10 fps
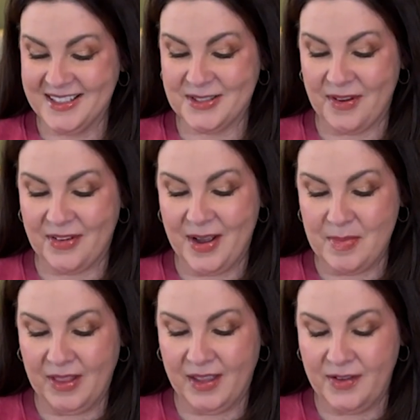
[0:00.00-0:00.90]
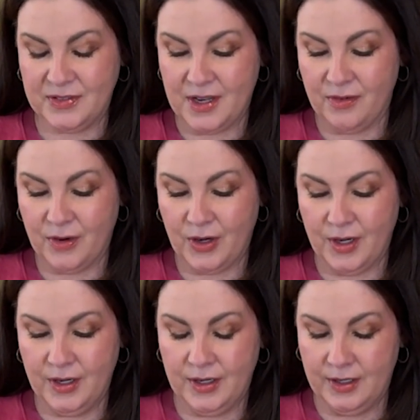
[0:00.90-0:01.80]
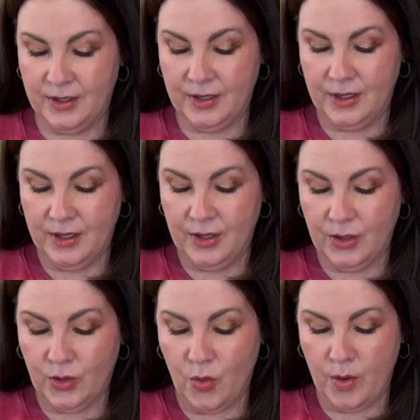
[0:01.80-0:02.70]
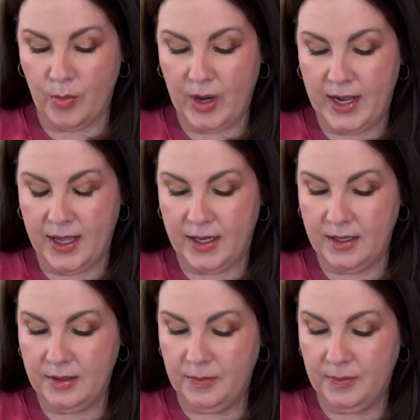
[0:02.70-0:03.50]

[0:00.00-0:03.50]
So I've got my leftover cornbread,